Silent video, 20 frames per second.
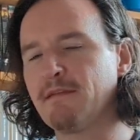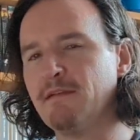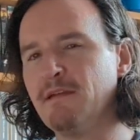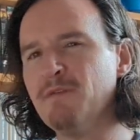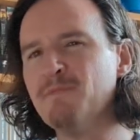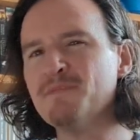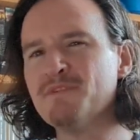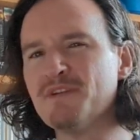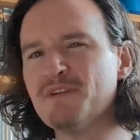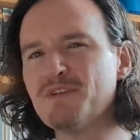
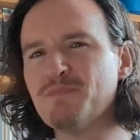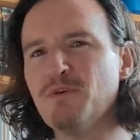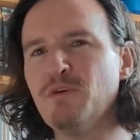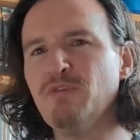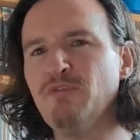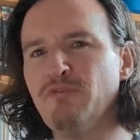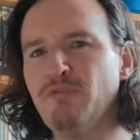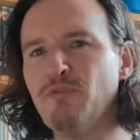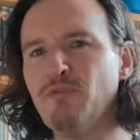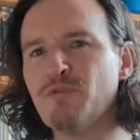It was a
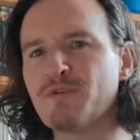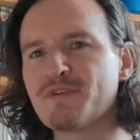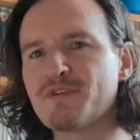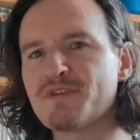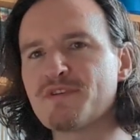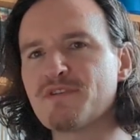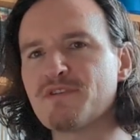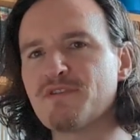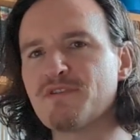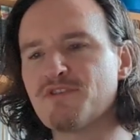small
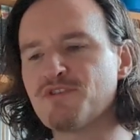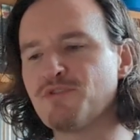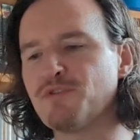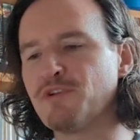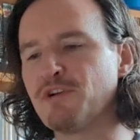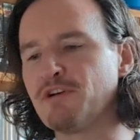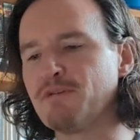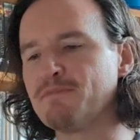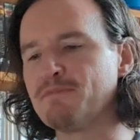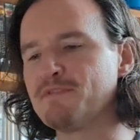force,
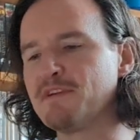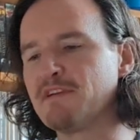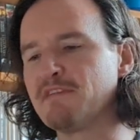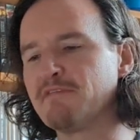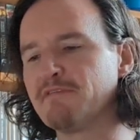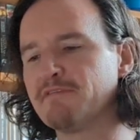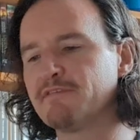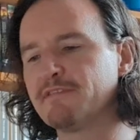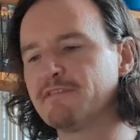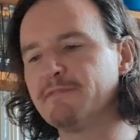Sura
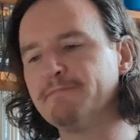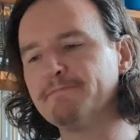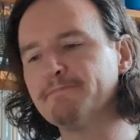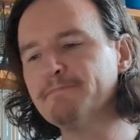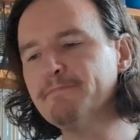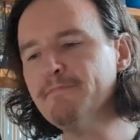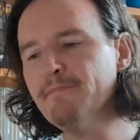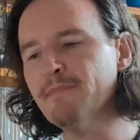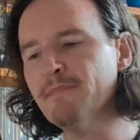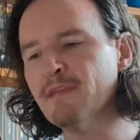observed.
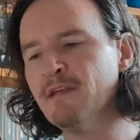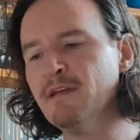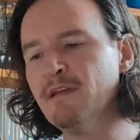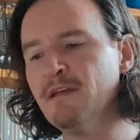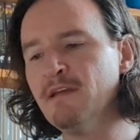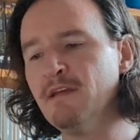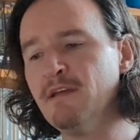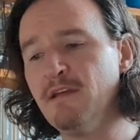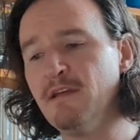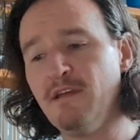
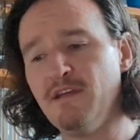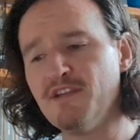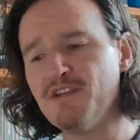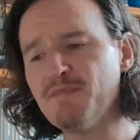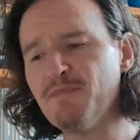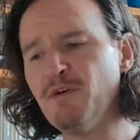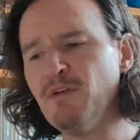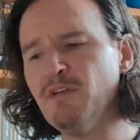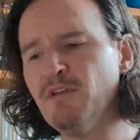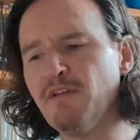
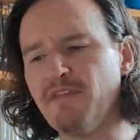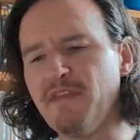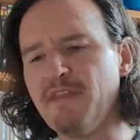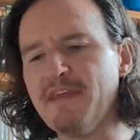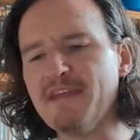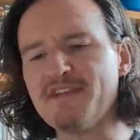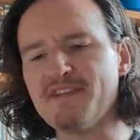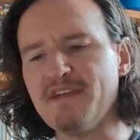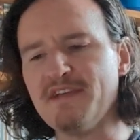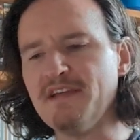Smaller than
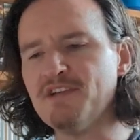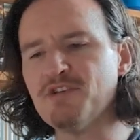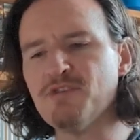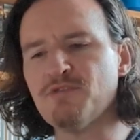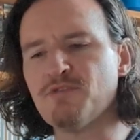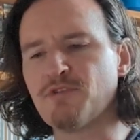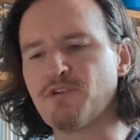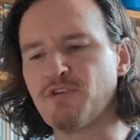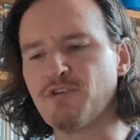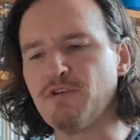this
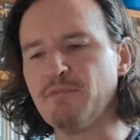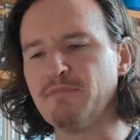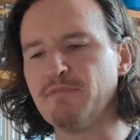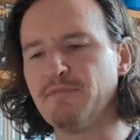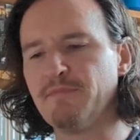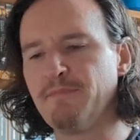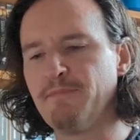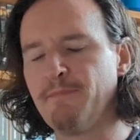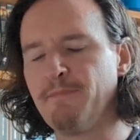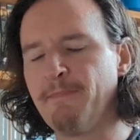escort group.
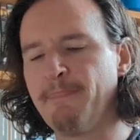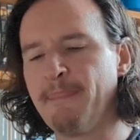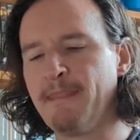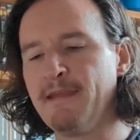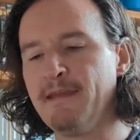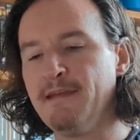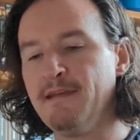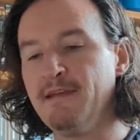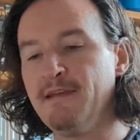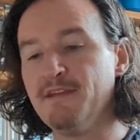
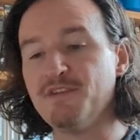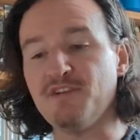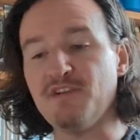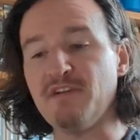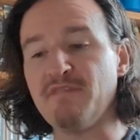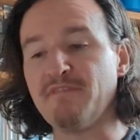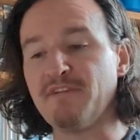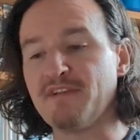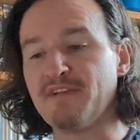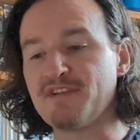
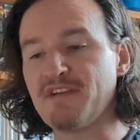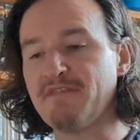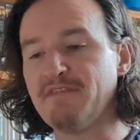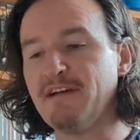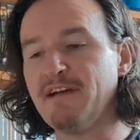Serving as a